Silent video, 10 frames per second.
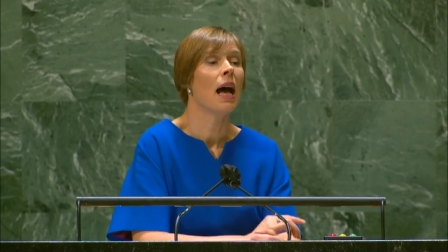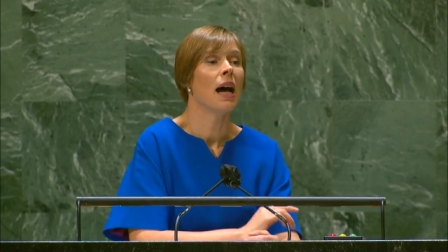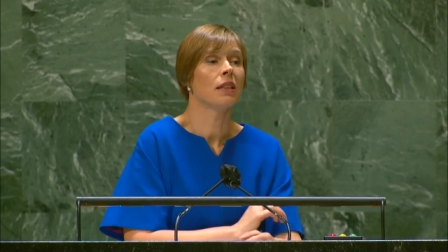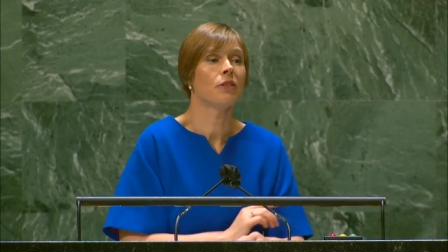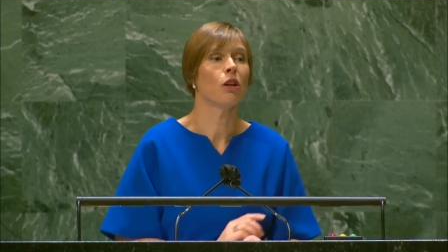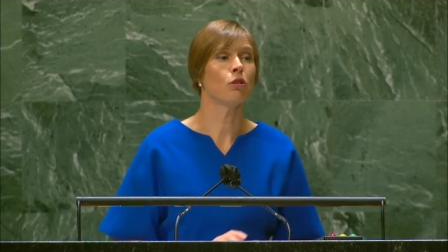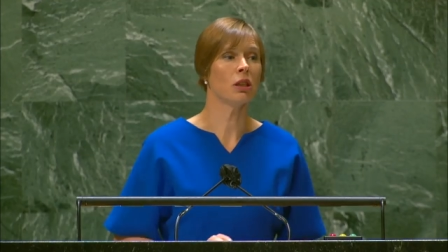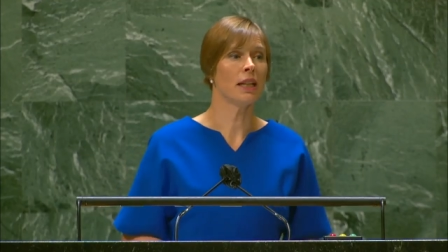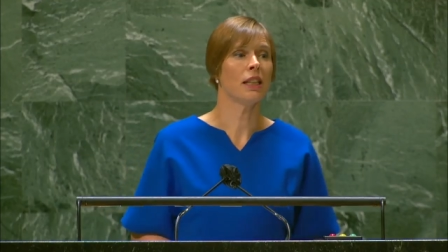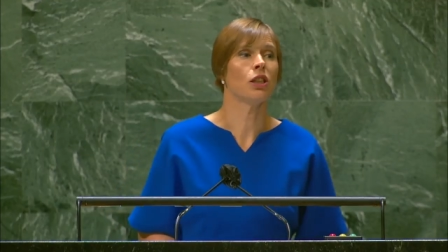As the
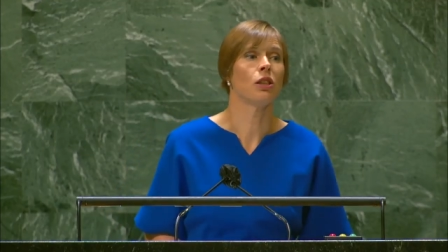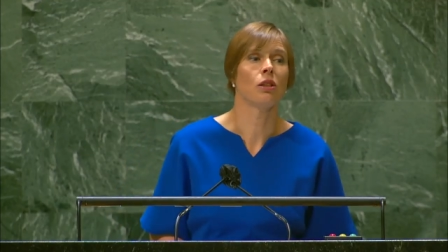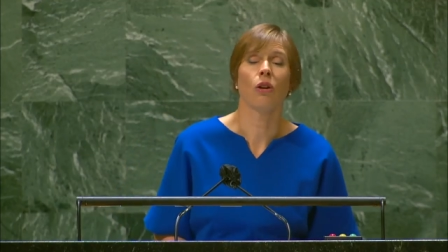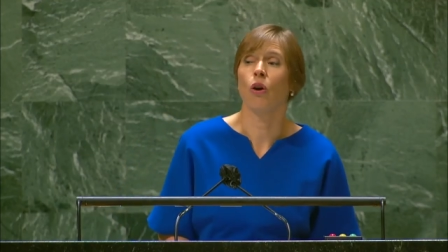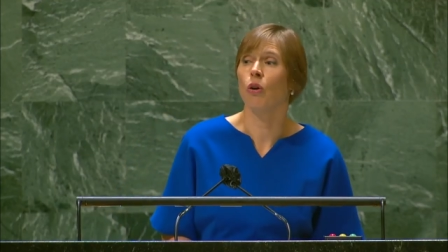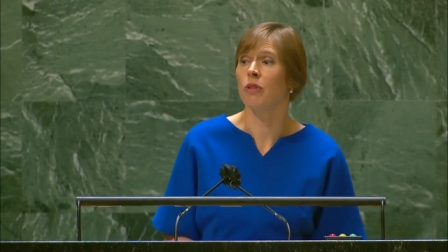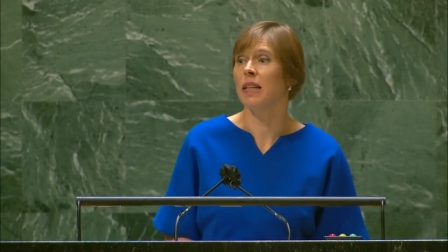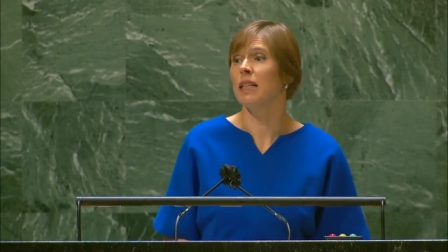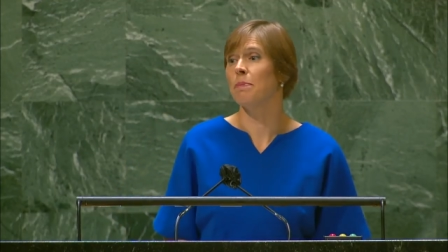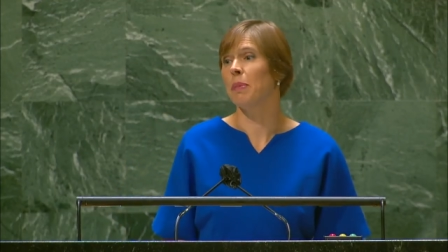host nation of
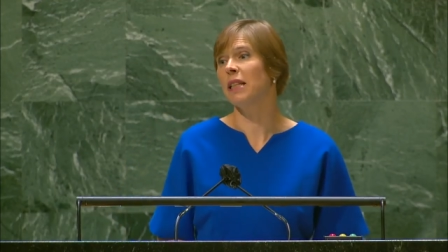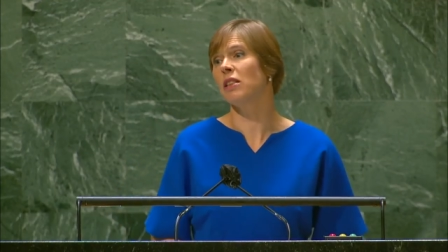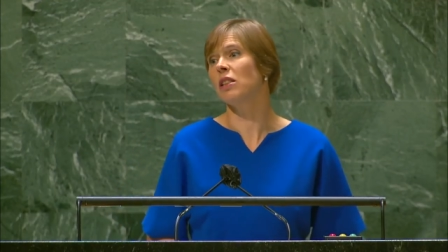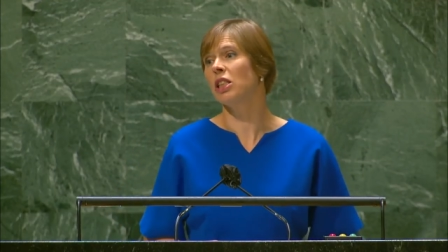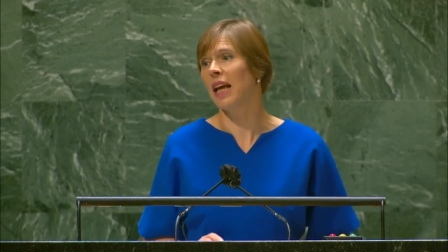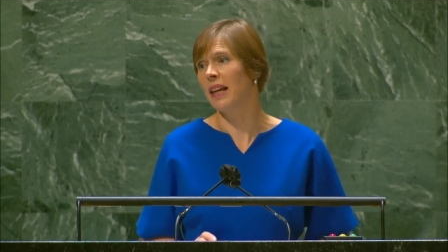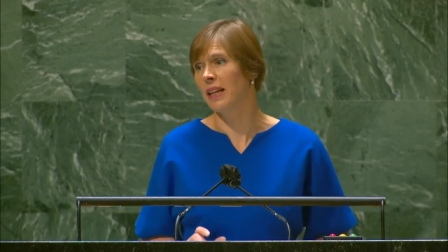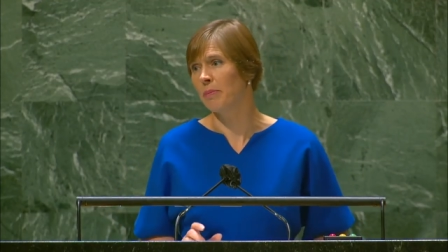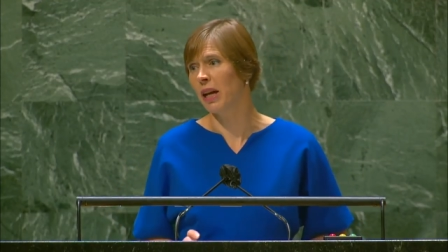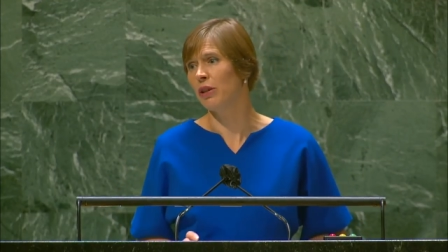the independent
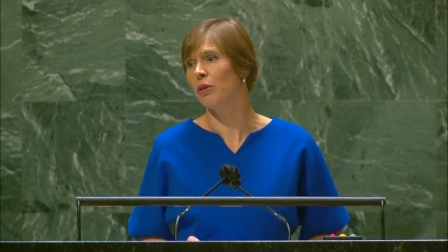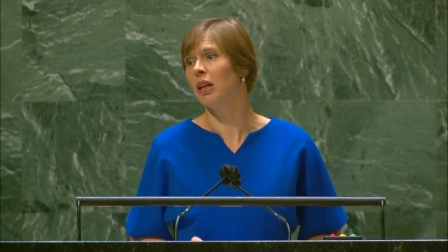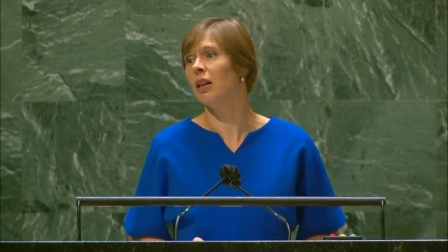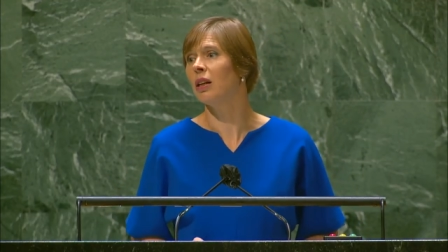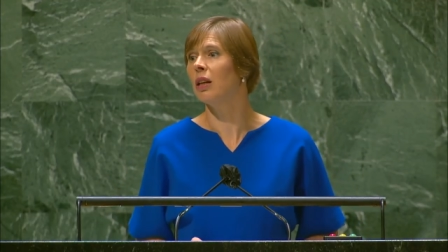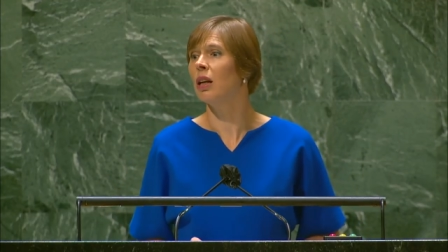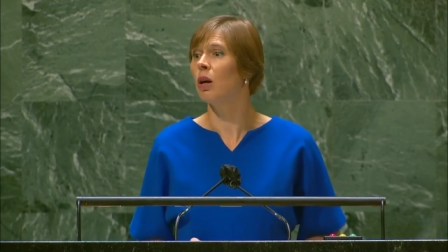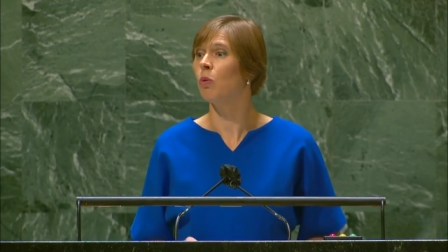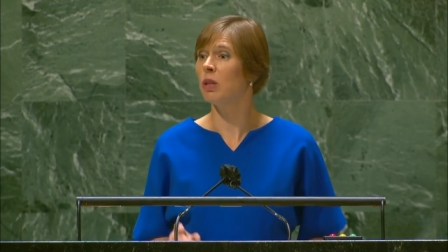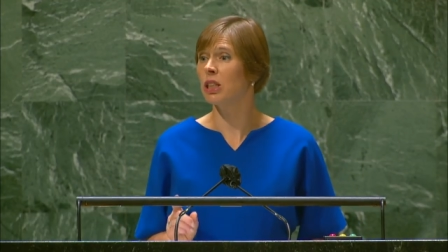Tallinn manual,
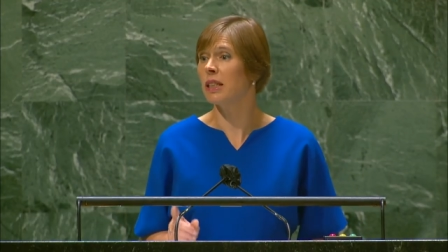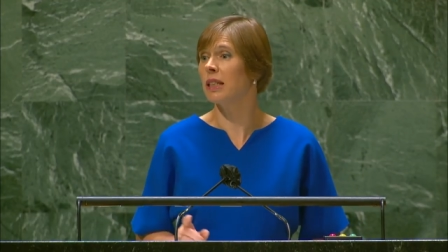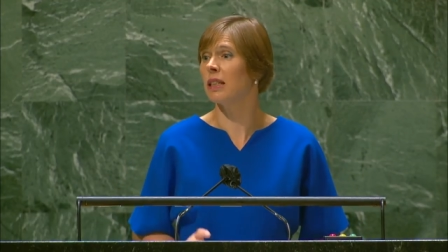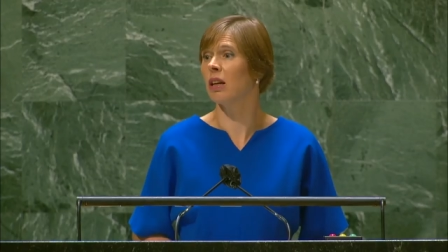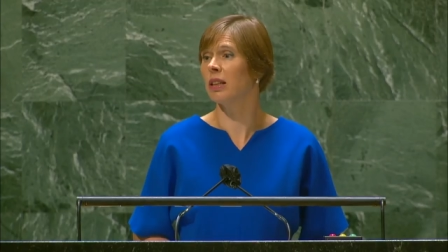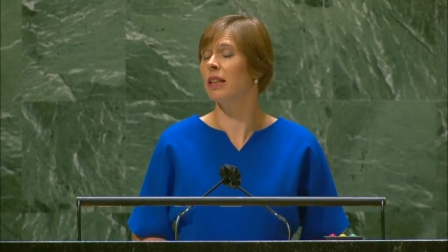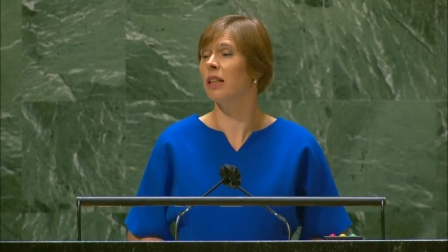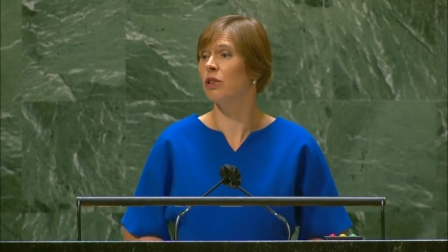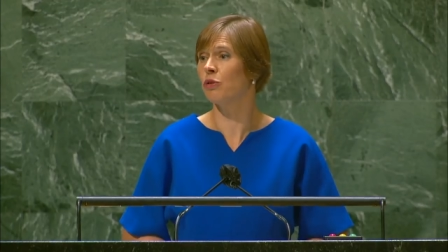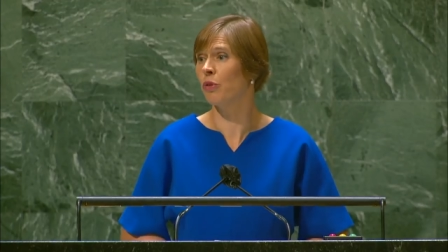which is starting
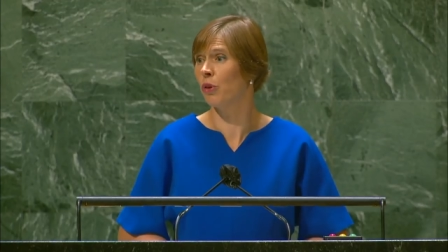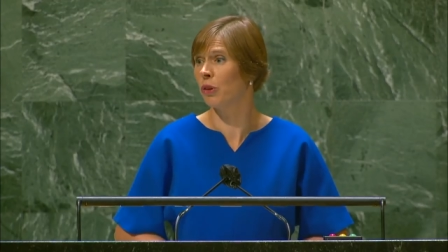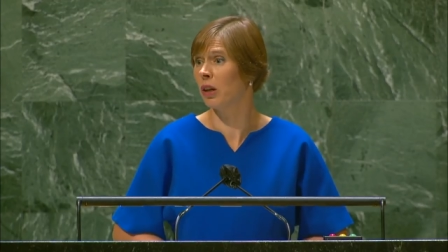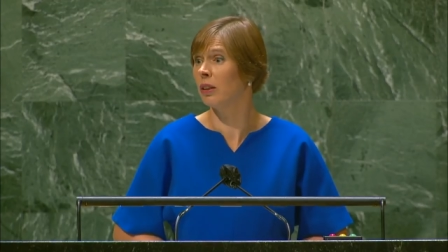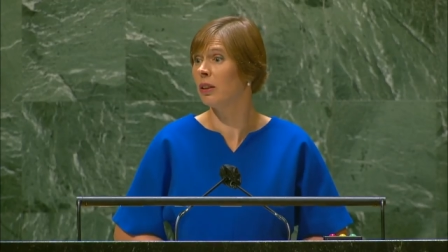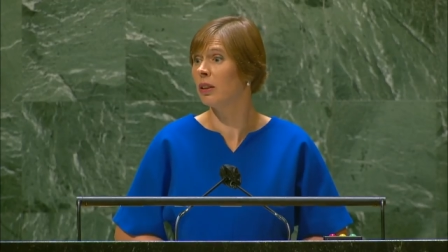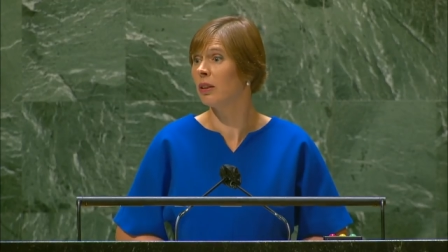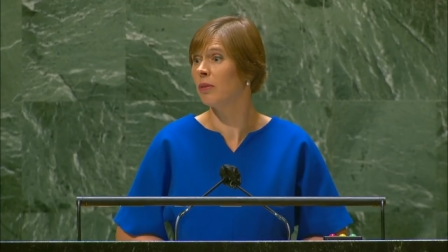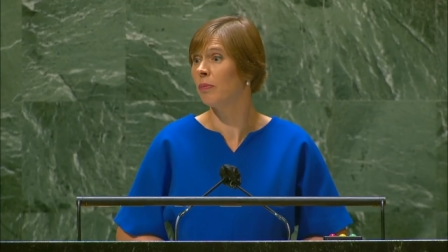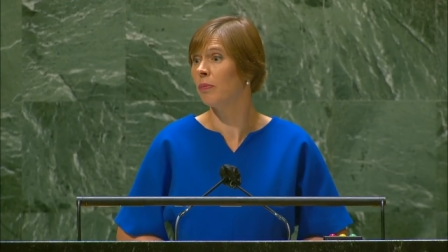its third run,
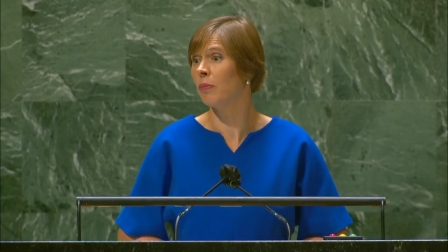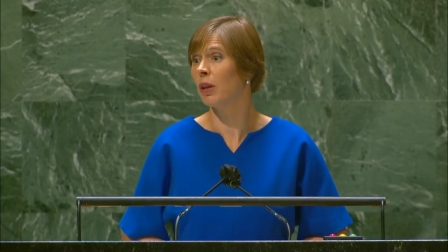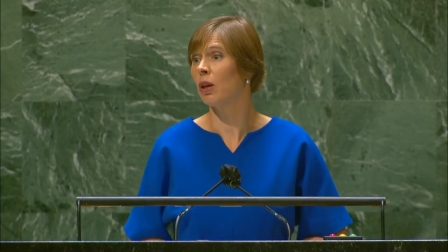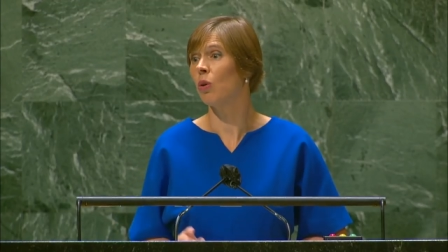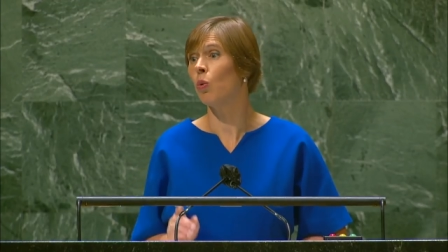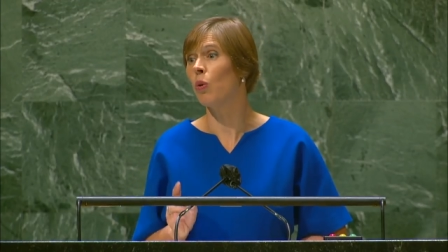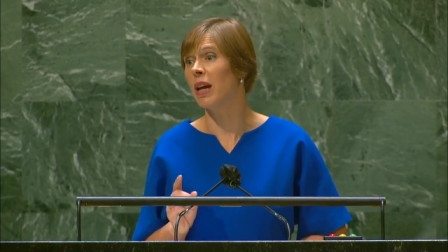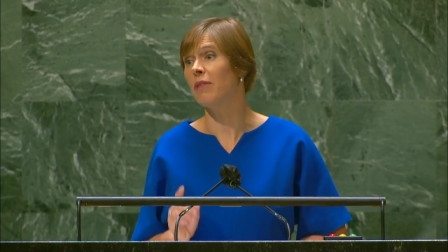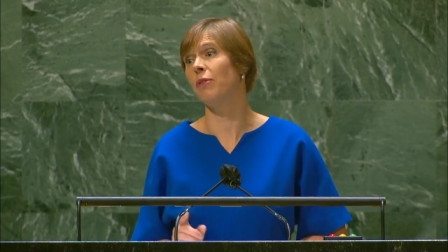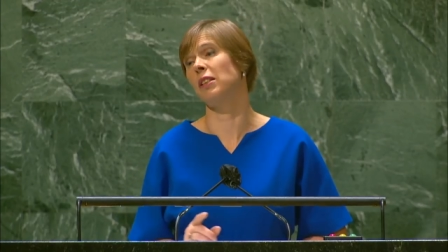
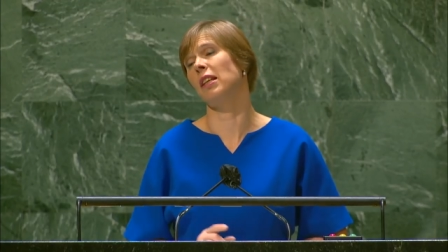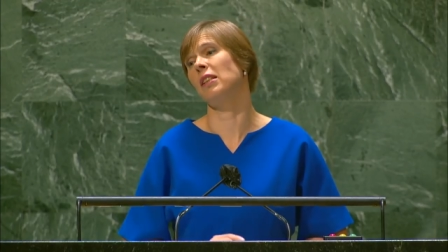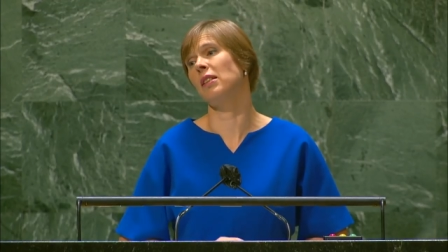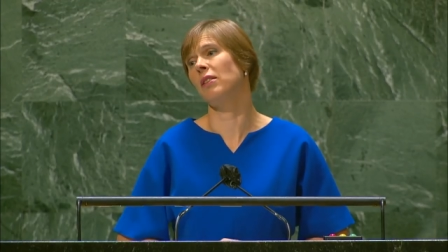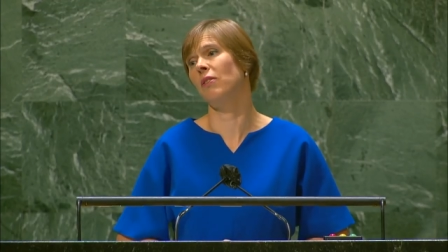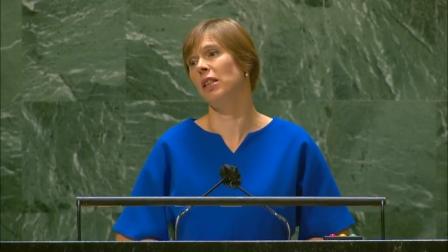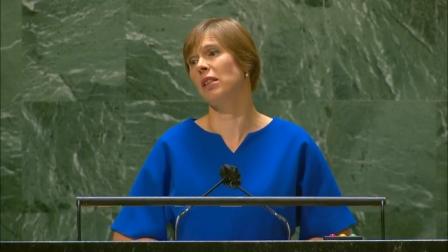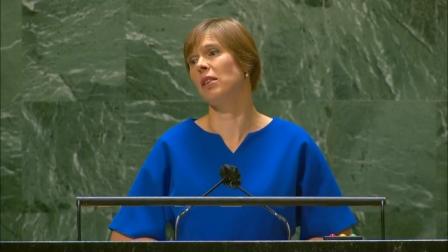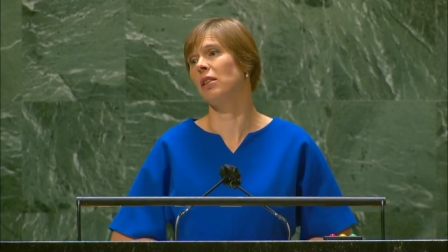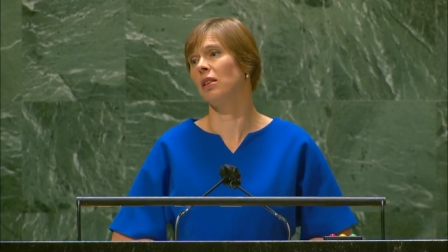we emphasize
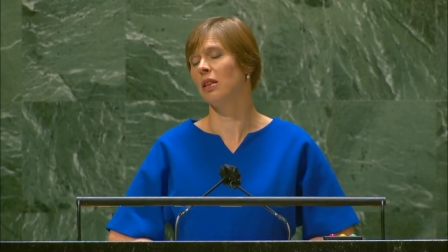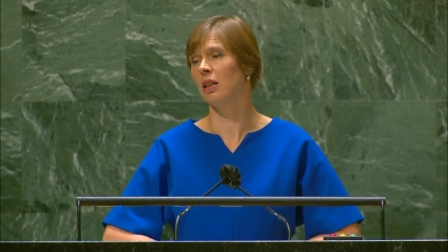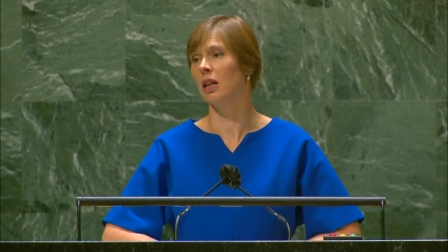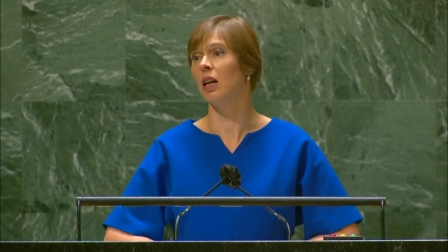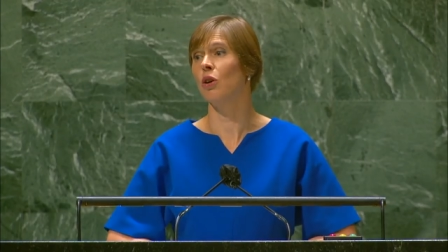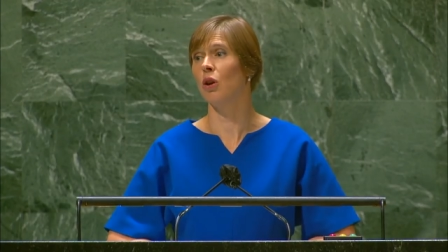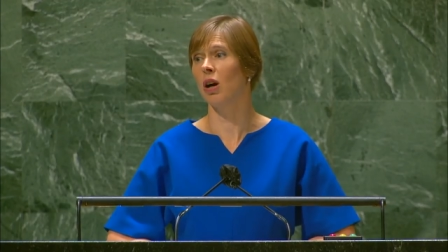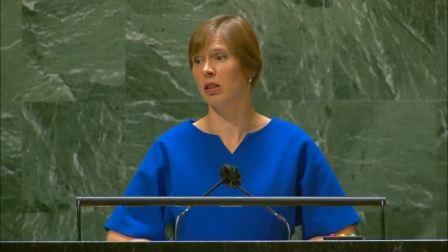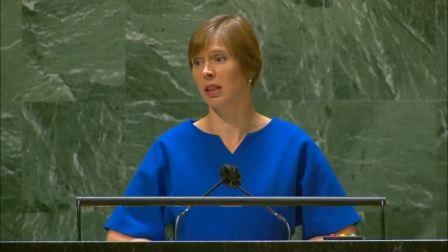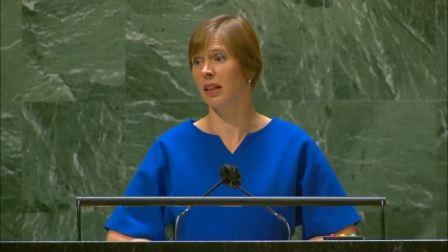this
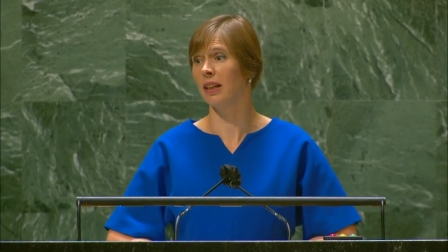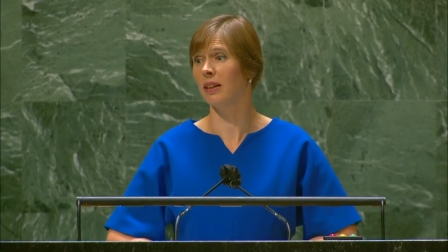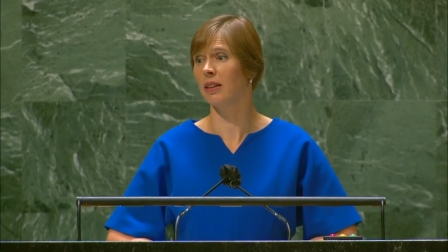wholeheartedly.